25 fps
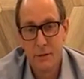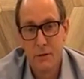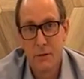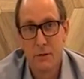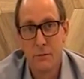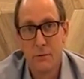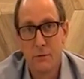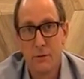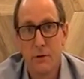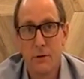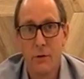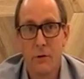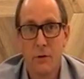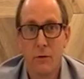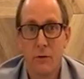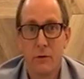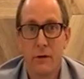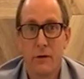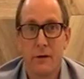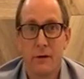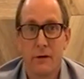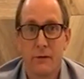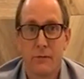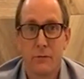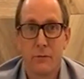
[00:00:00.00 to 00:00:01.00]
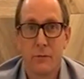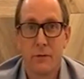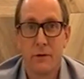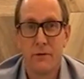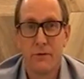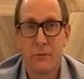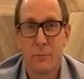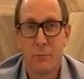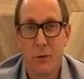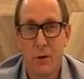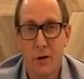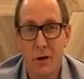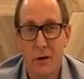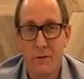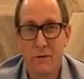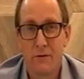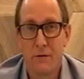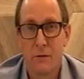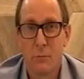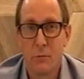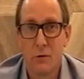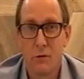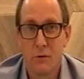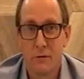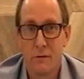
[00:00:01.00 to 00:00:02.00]
don't know that it's
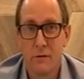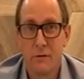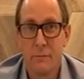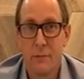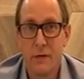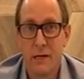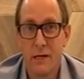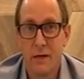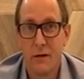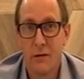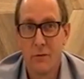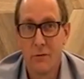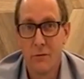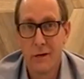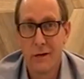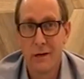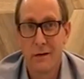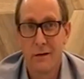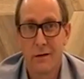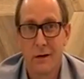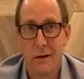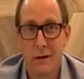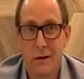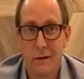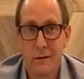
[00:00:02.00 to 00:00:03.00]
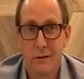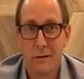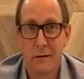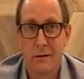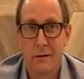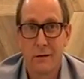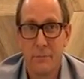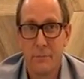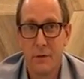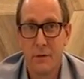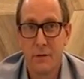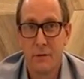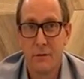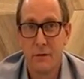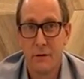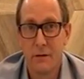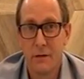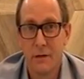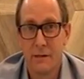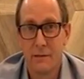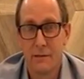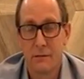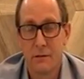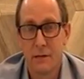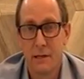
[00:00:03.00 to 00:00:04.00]
responsible to be going to other
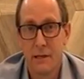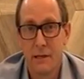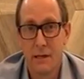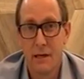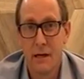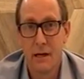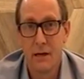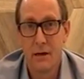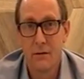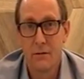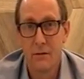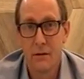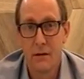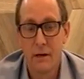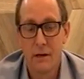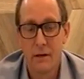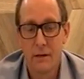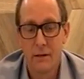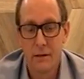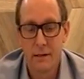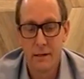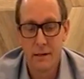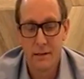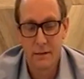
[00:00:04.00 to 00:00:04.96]
communities right now. I